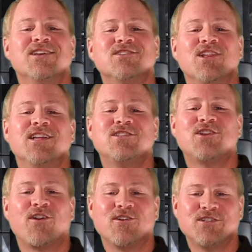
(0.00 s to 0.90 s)
So let's
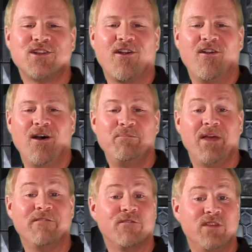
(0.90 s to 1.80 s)
start our star hop,
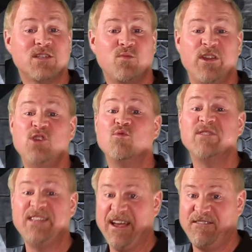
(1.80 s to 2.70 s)
and for this one you will
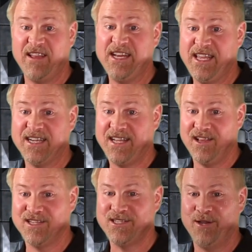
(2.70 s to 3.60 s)
definitely need a
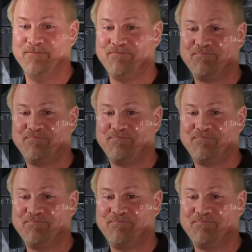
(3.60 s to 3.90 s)
telescope.